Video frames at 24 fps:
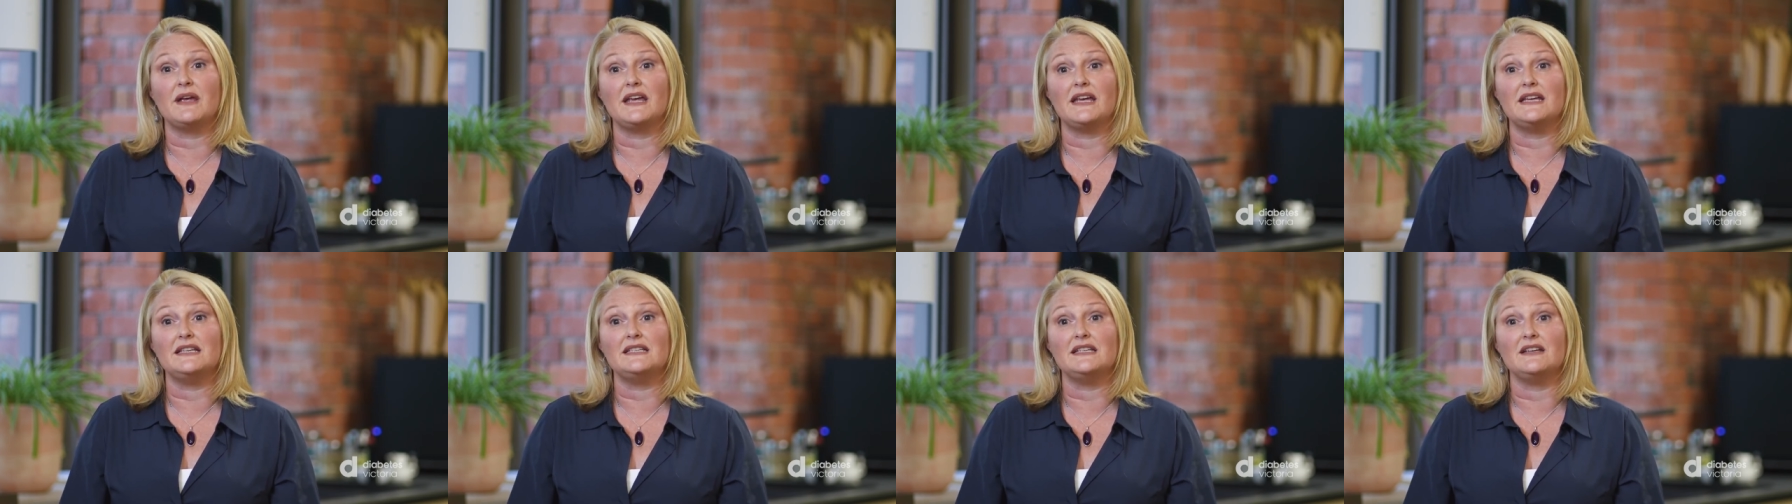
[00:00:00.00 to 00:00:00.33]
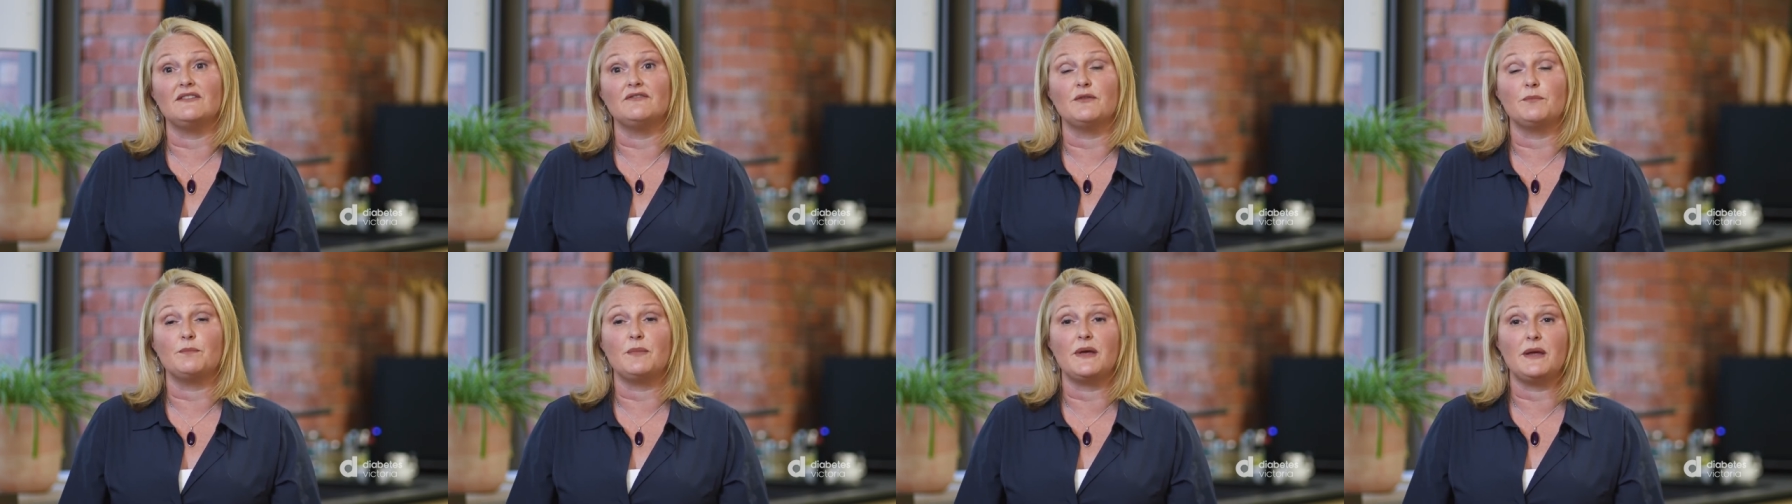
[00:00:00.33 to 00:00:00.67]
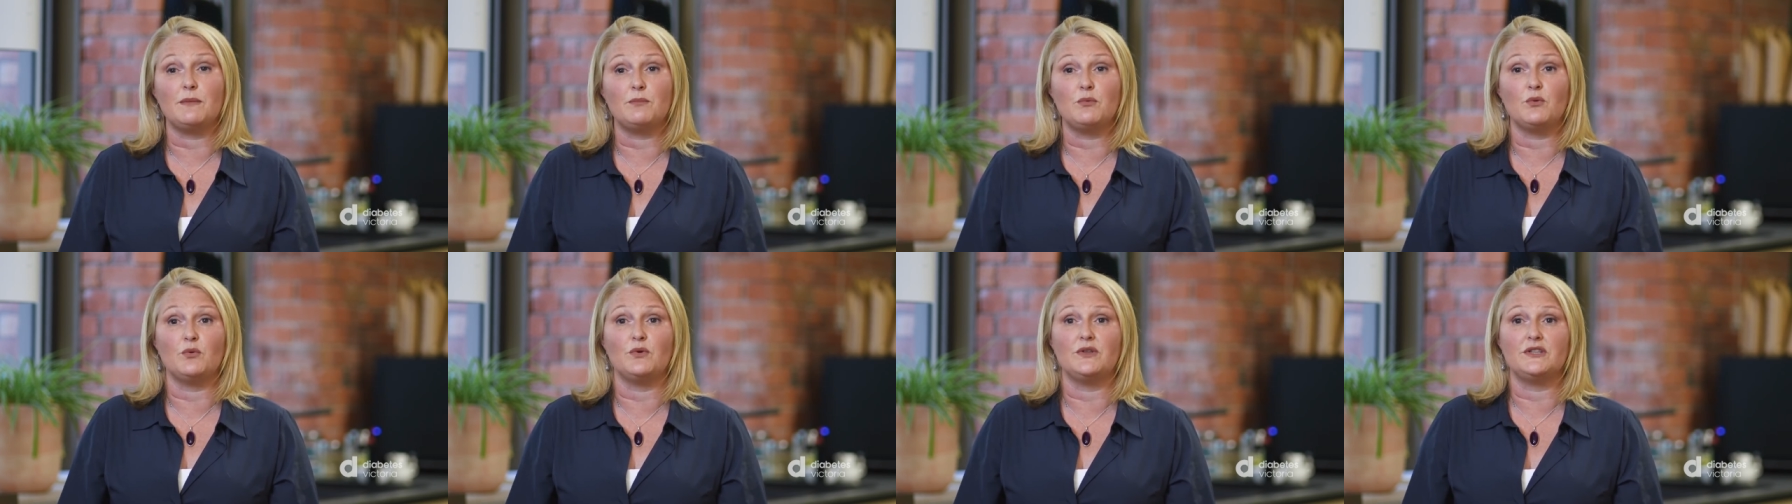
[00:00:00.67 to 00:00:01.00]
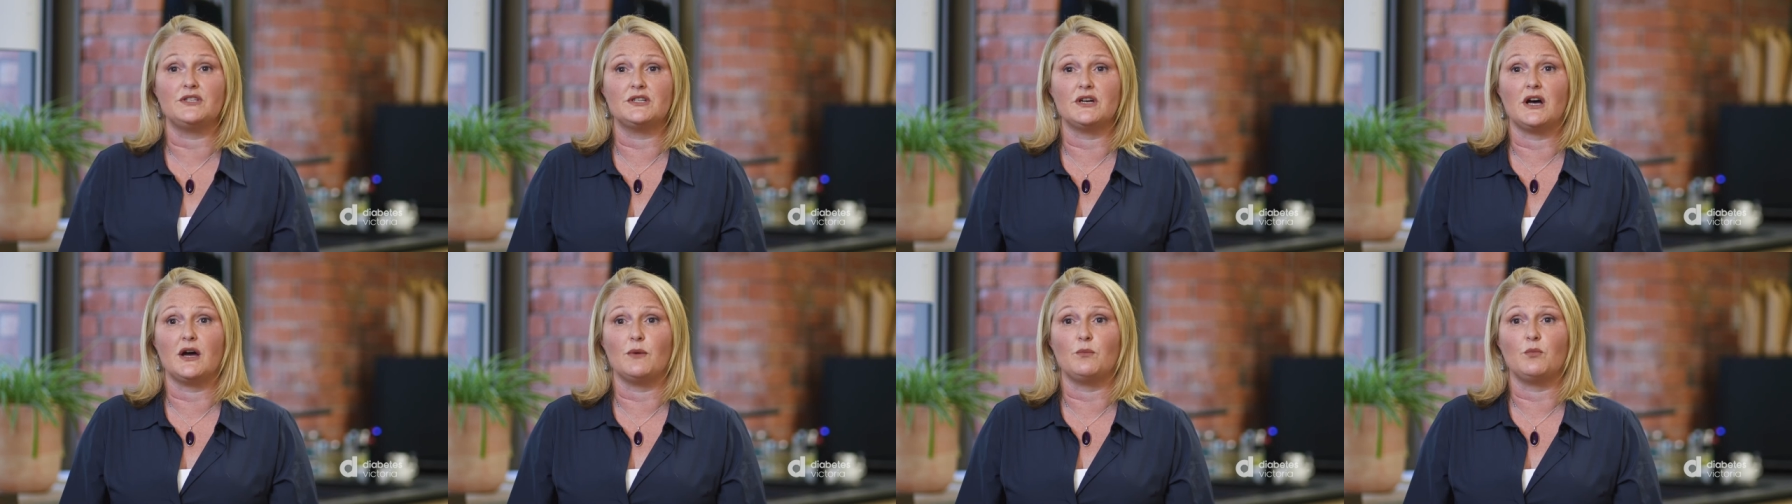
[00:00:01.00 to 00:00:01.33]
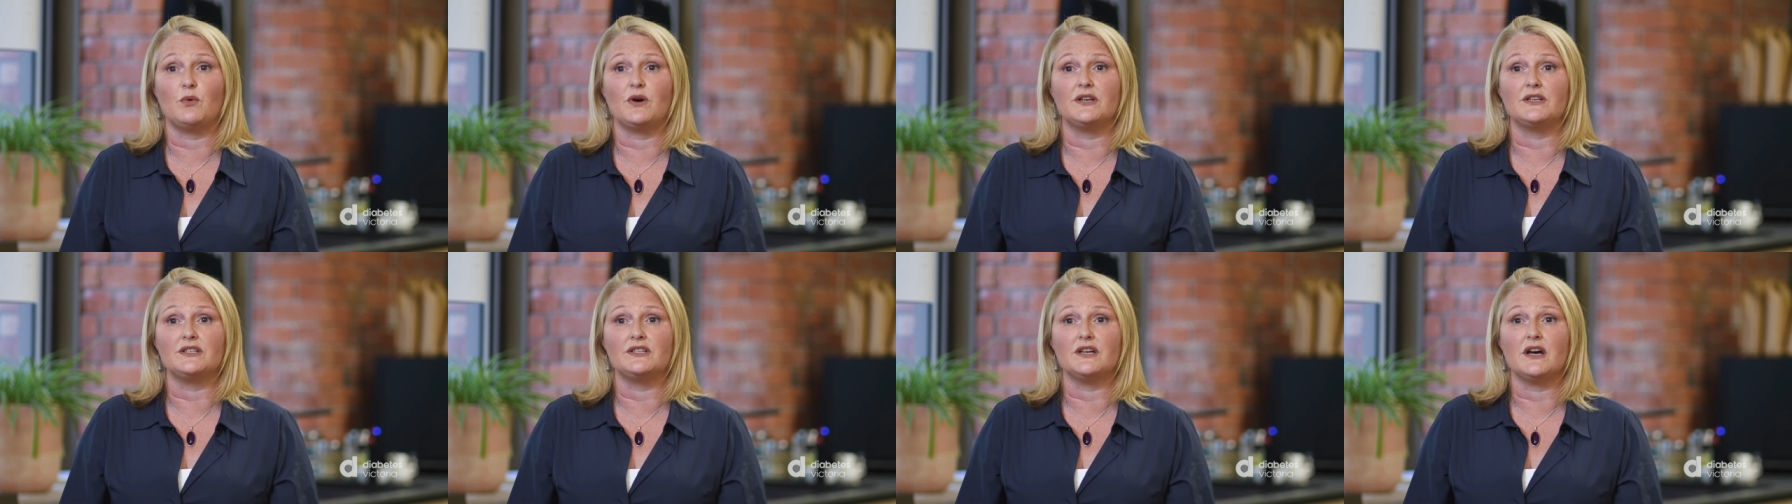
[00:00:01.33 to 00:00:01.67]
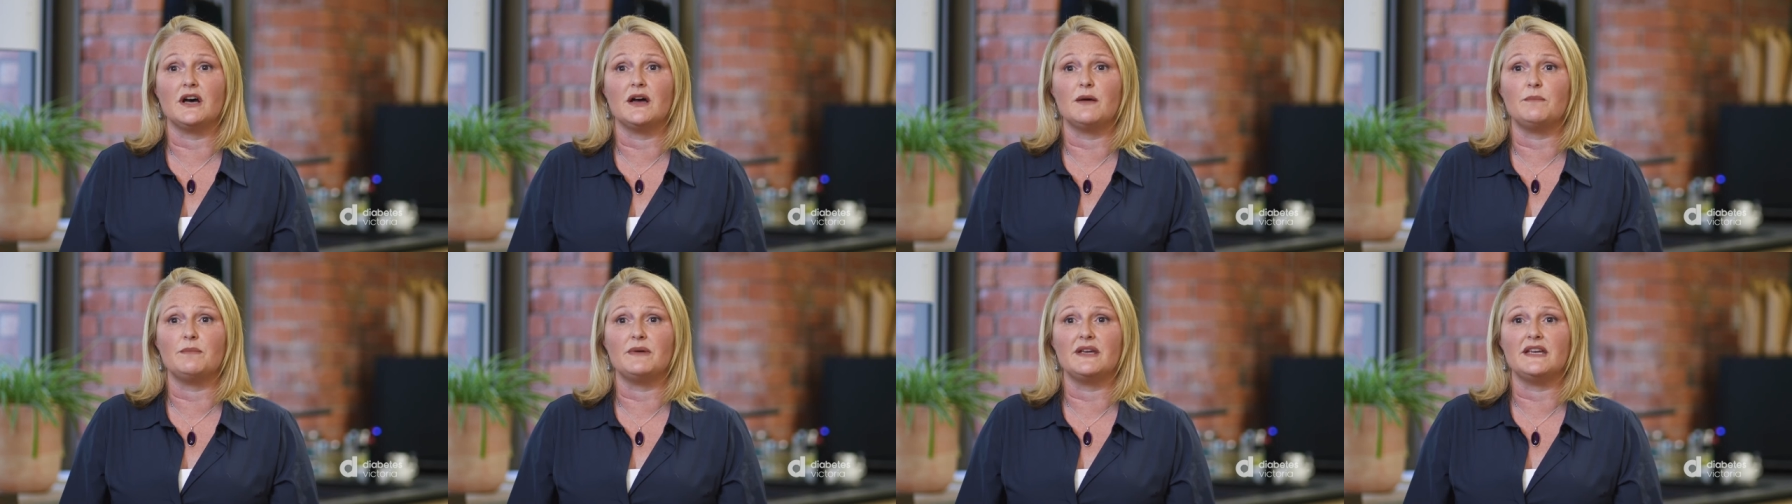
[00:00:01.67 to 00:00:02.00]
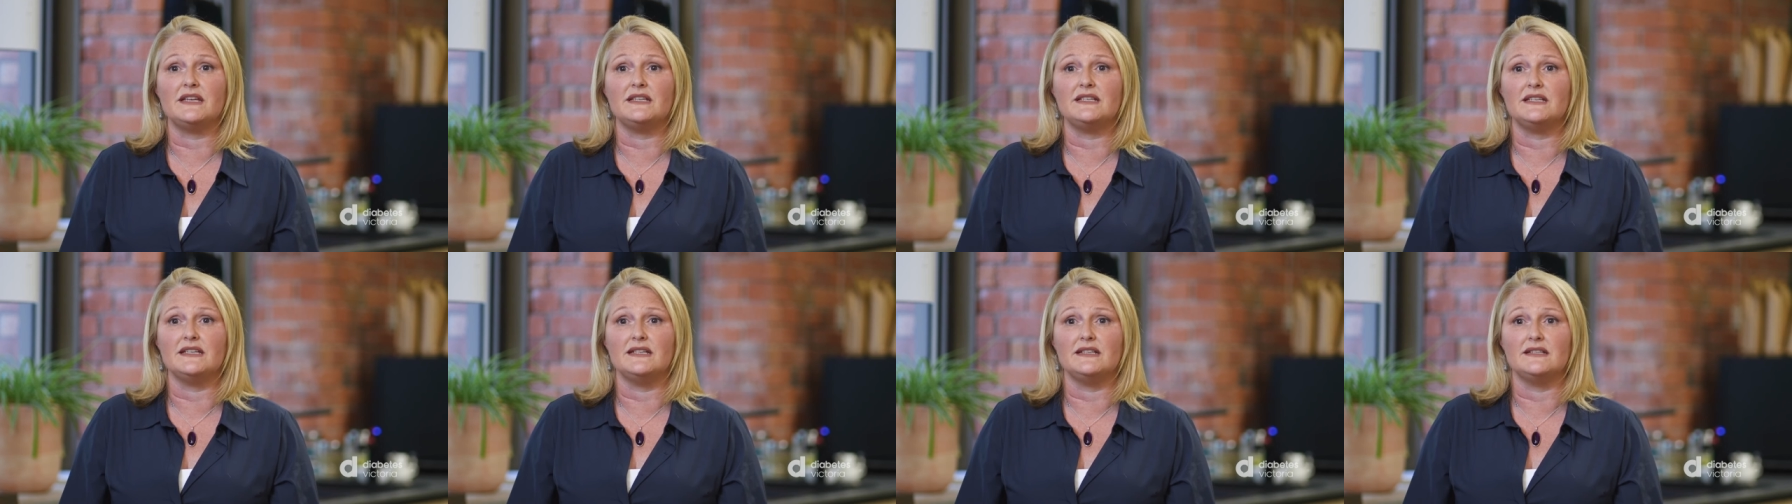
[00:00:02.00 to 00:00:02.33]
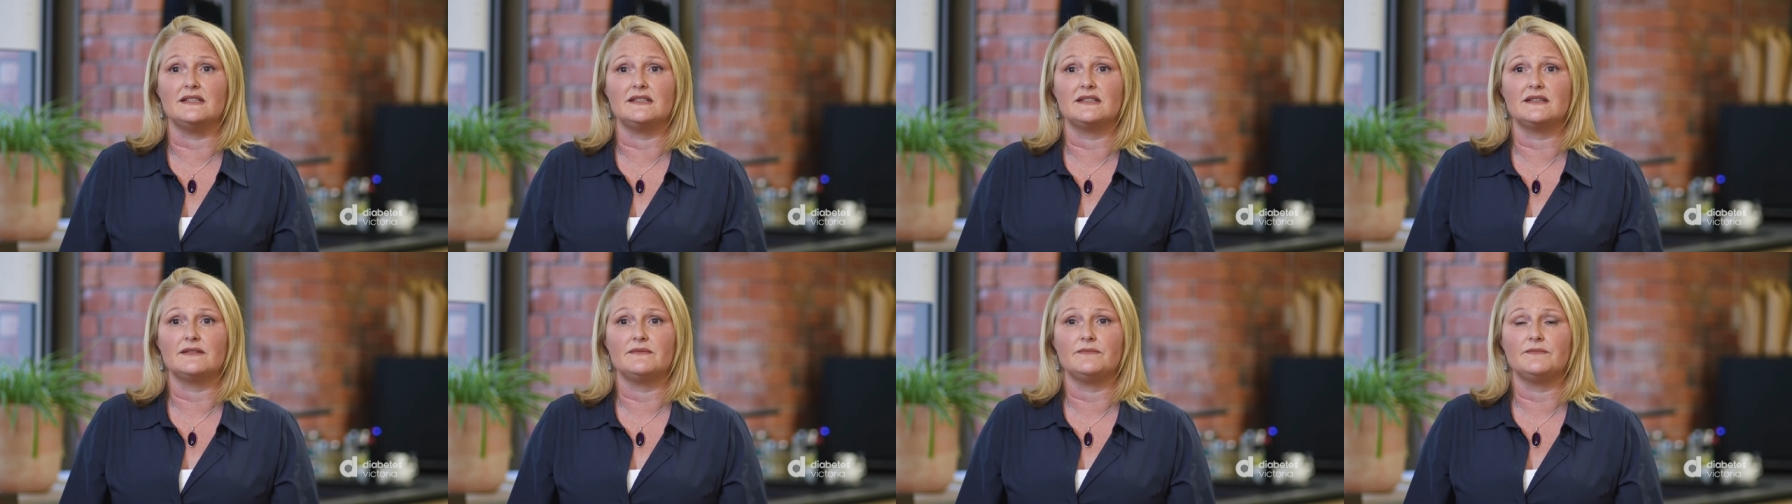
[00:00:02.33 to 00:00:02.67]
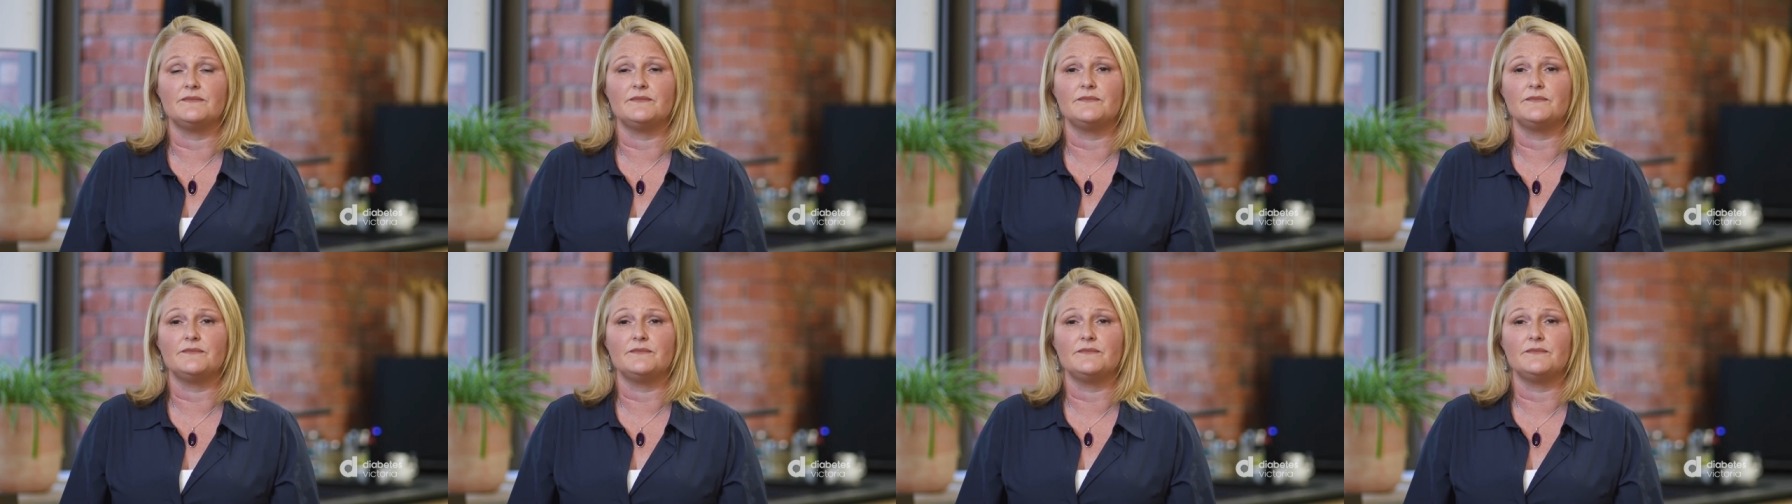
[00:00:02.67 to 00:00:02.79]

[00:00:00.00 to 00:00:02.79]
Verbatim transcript: eating for people with type 1 diabetes.